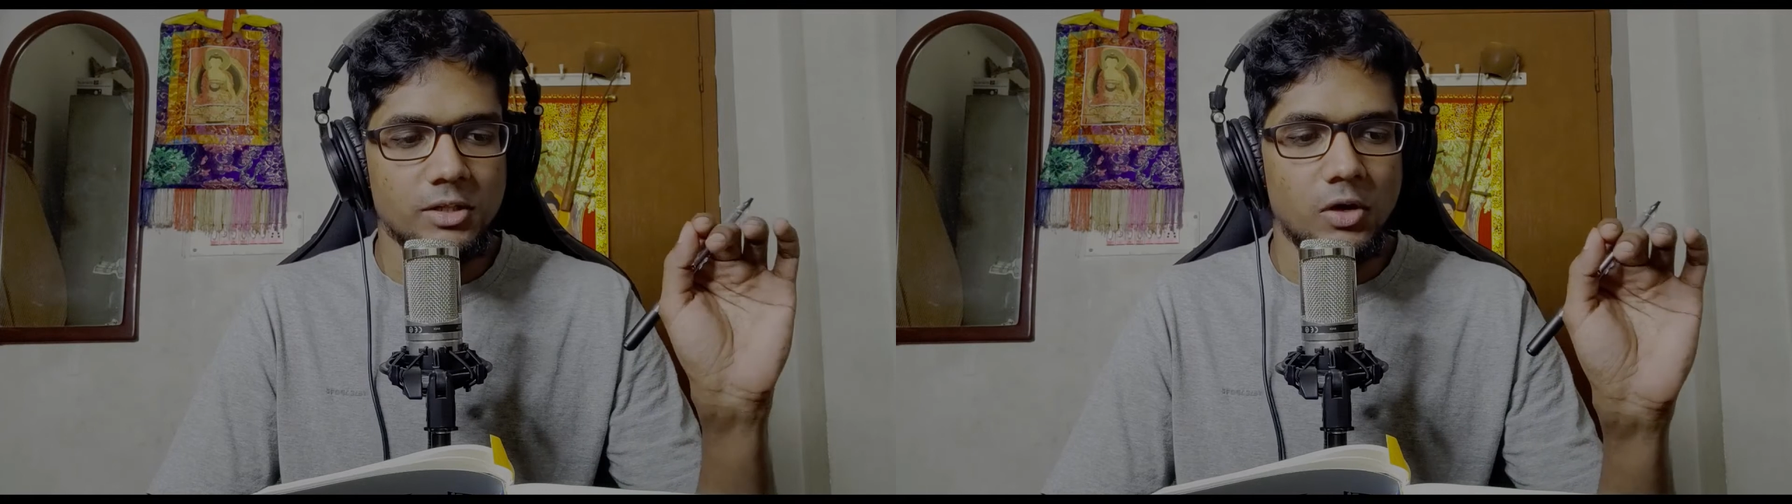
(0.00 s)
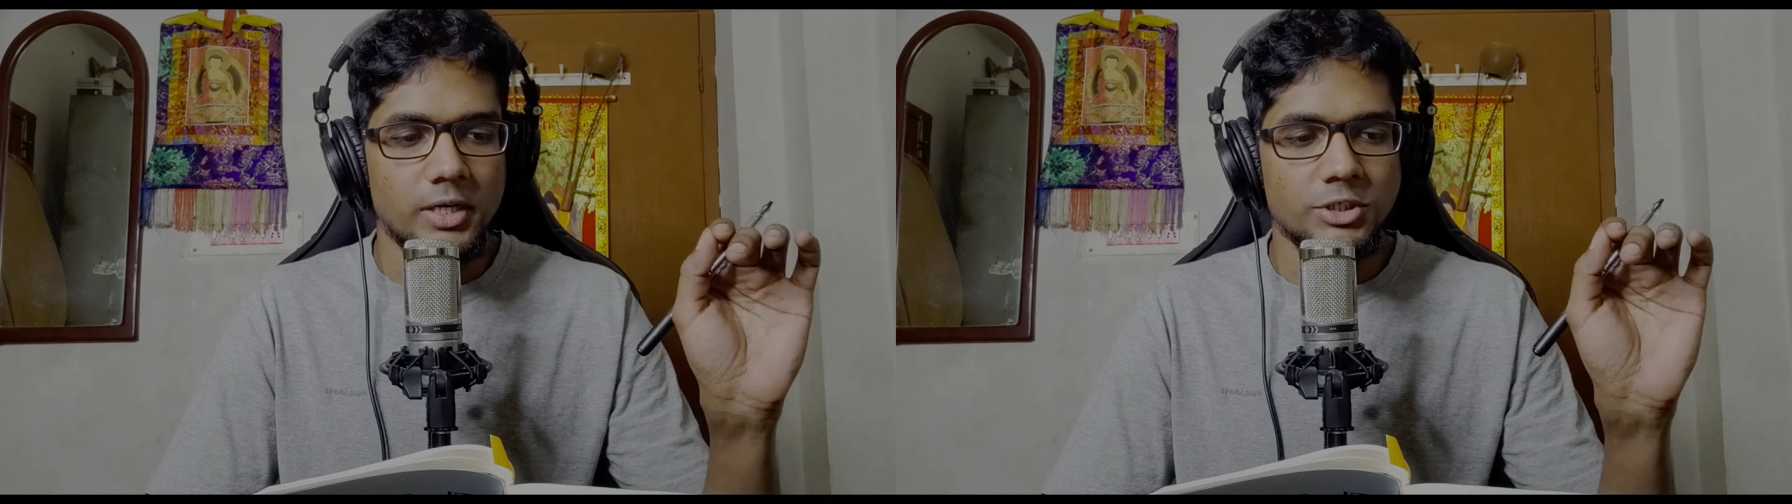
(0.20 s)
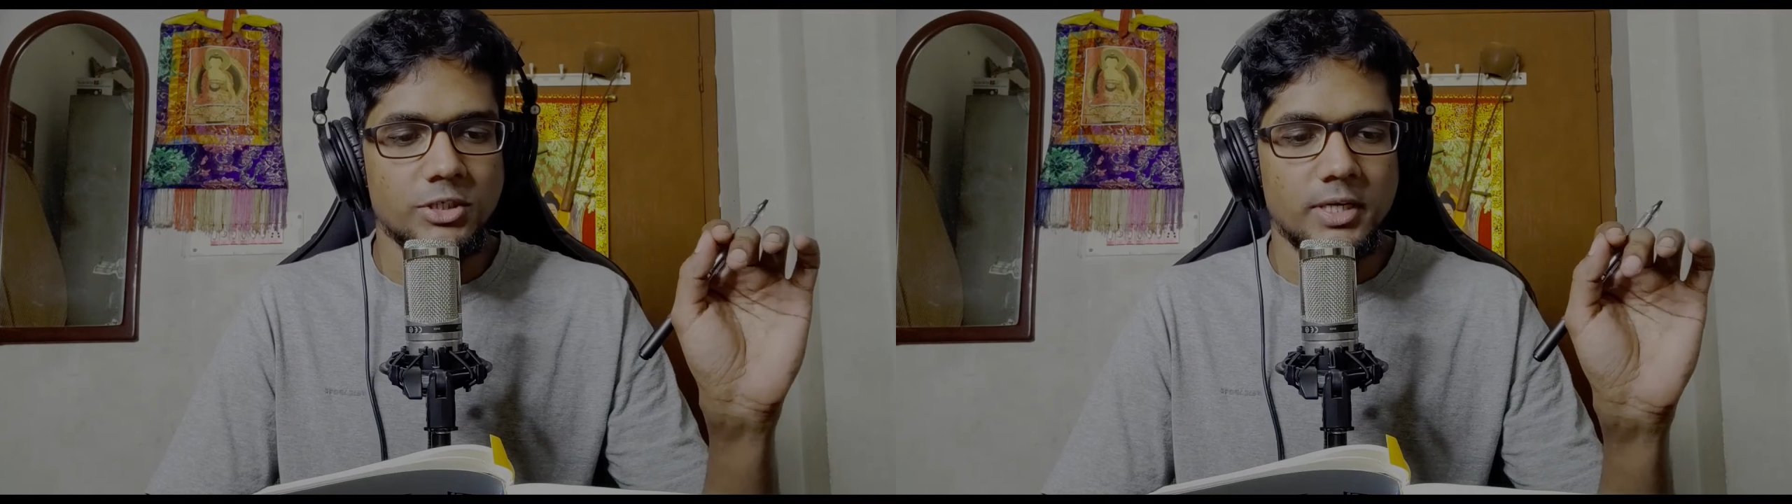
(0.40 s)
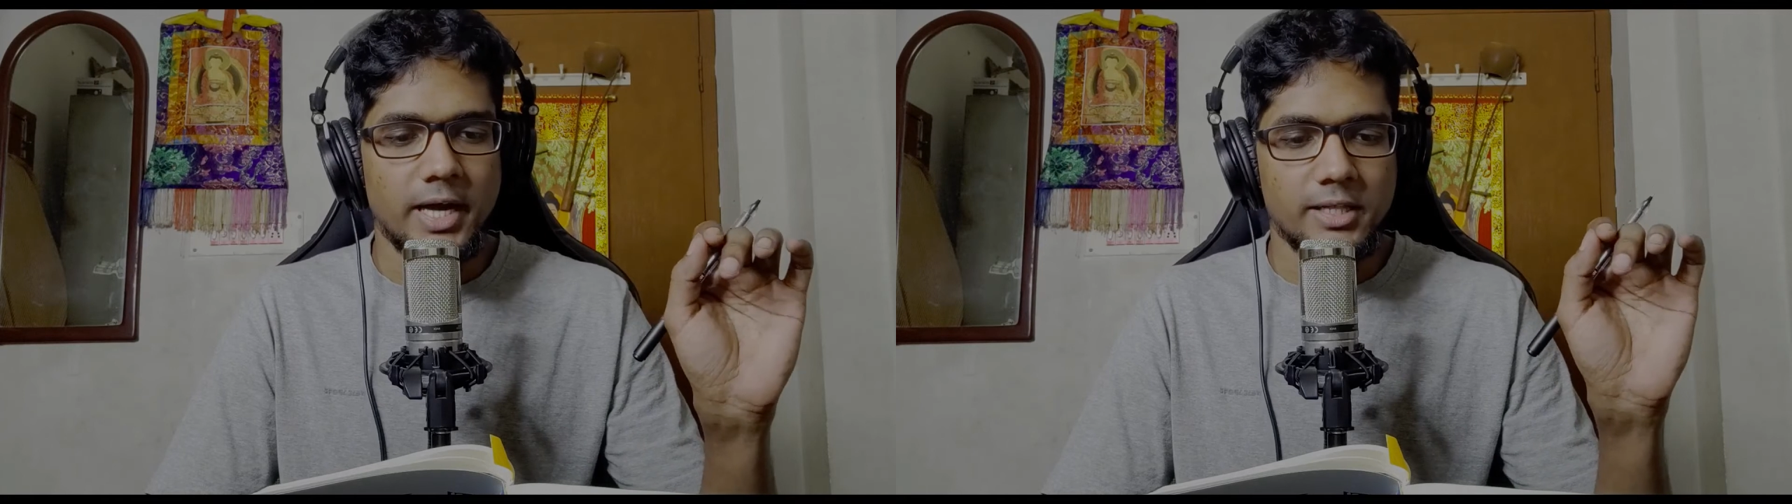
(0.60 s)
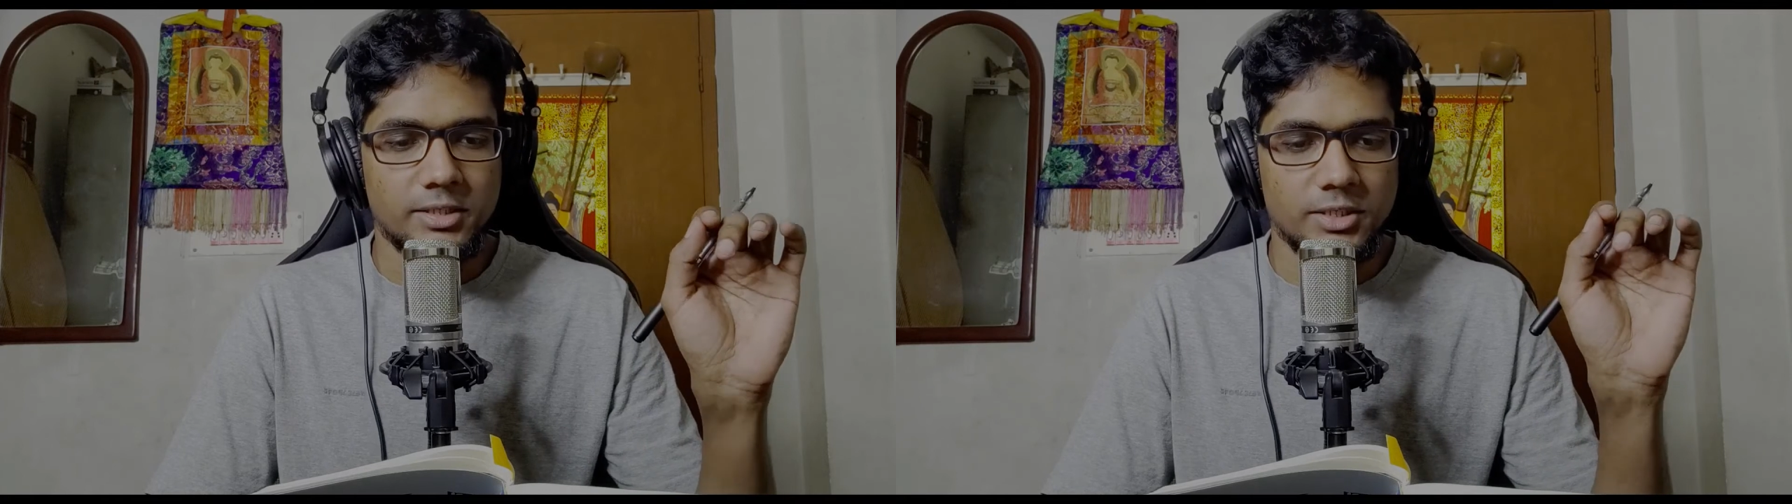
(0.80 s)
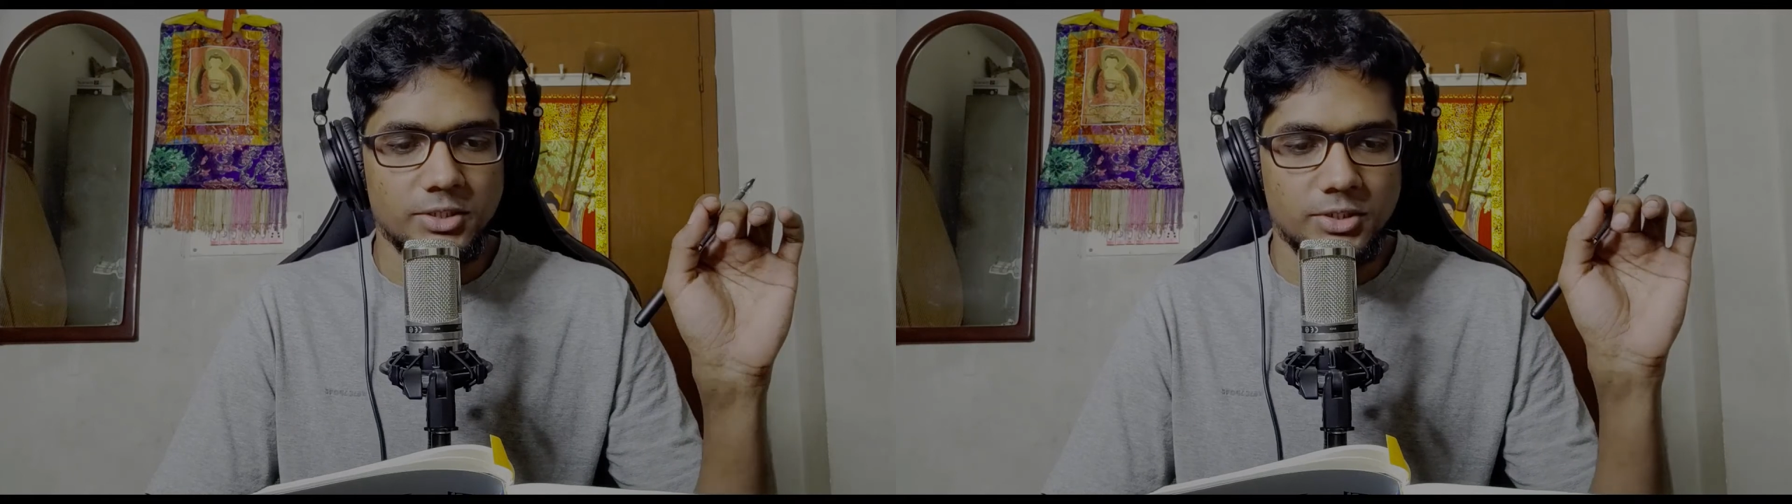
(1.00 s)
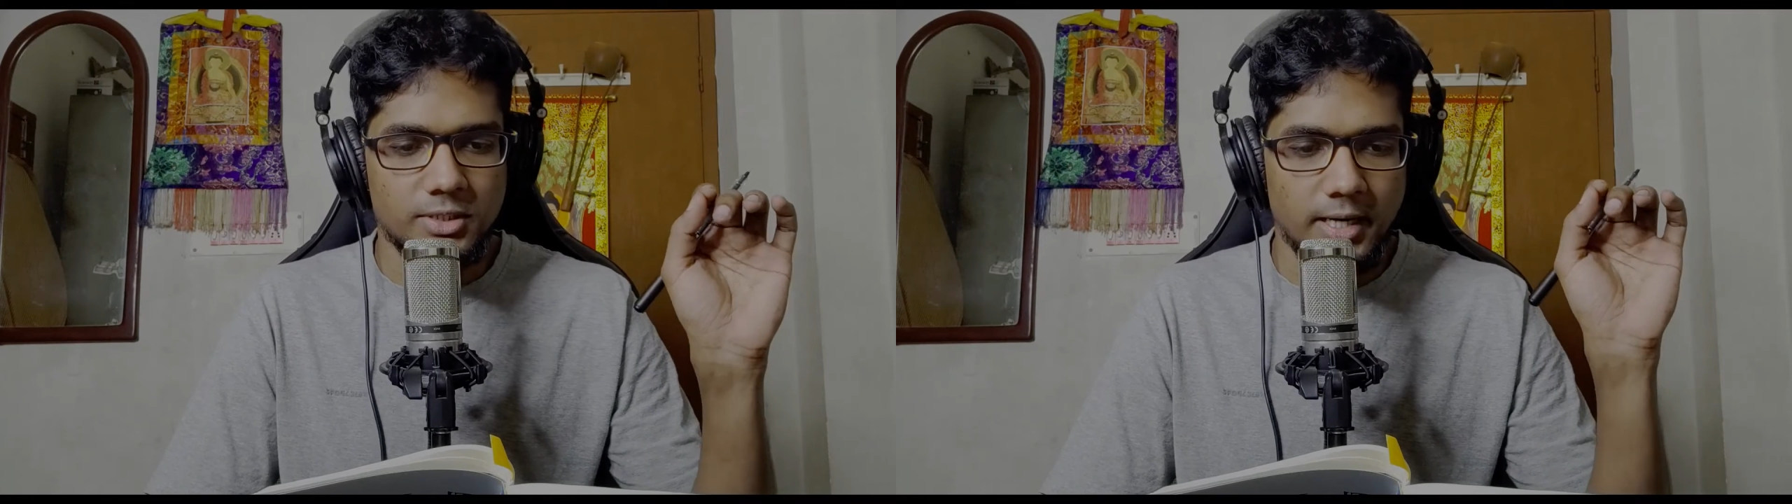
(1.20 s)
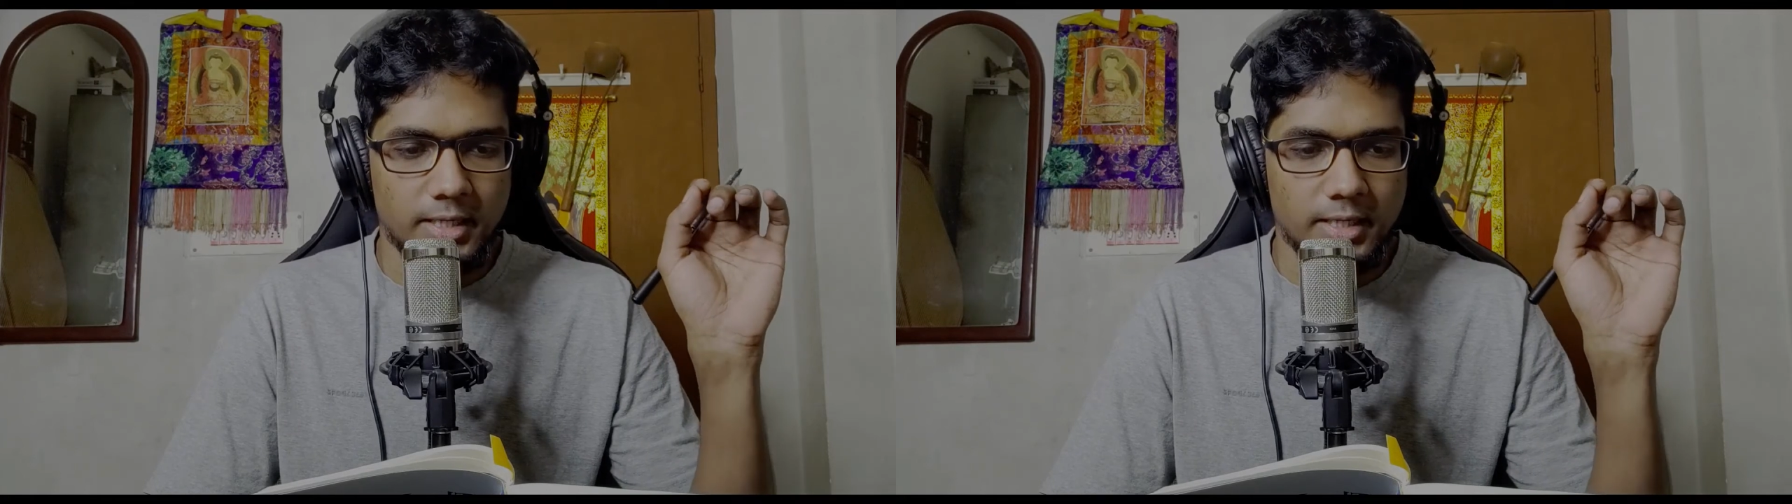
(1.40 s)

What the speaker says: knowledge, as it is